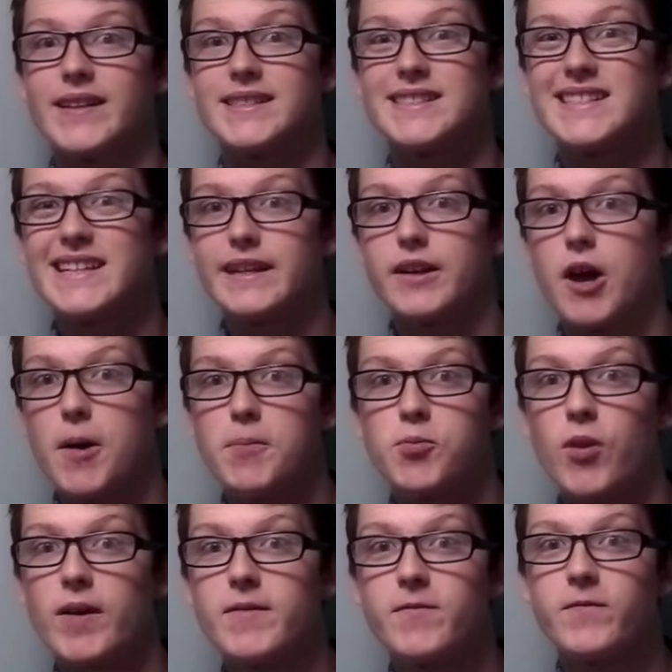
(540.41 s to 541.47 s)
They see an
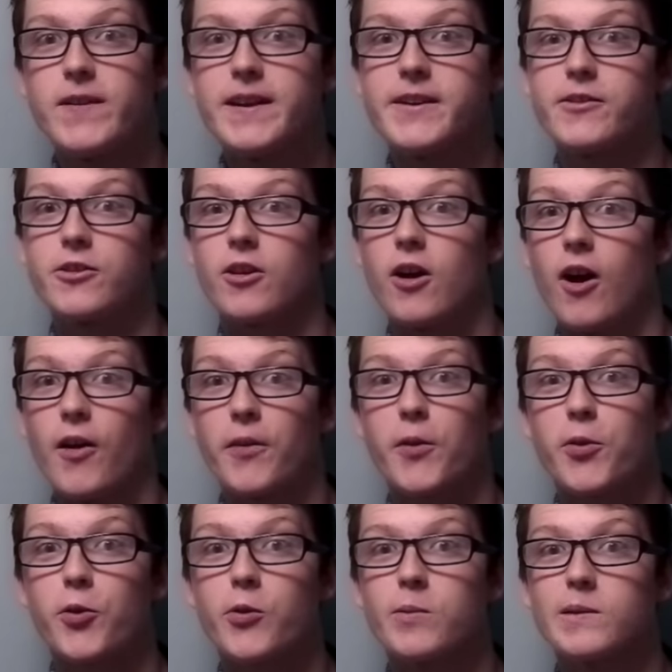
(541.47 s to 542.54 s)
upright figure on
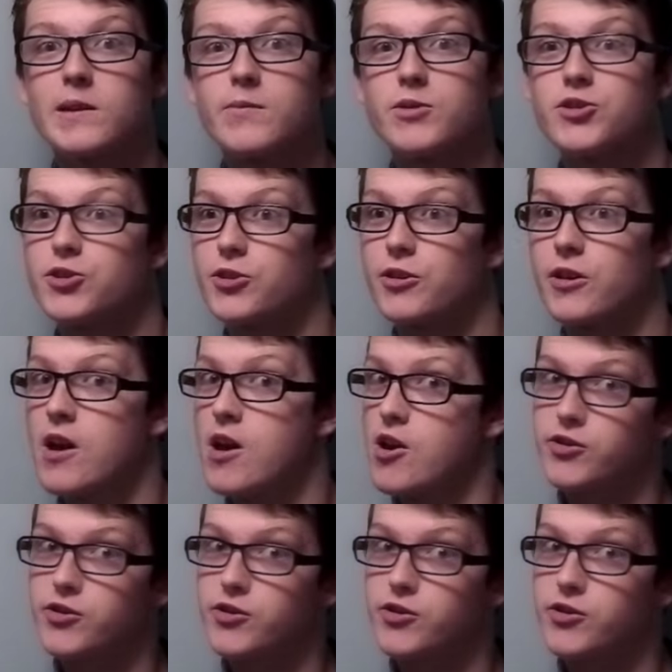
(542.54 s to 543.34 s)
the thermal imager.